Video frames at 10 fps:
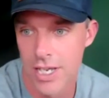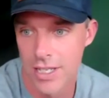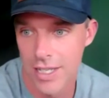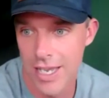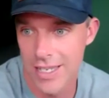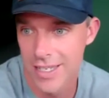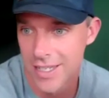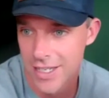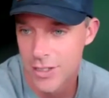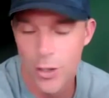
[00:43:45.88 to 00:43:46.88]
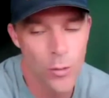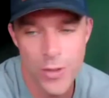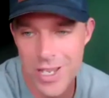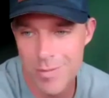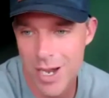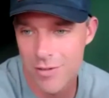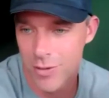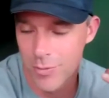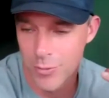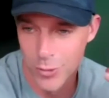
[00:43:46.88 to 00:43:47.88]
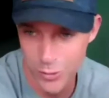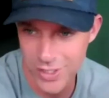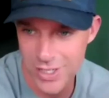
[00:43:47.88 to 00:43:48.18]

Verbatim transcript: like don't think about from roofing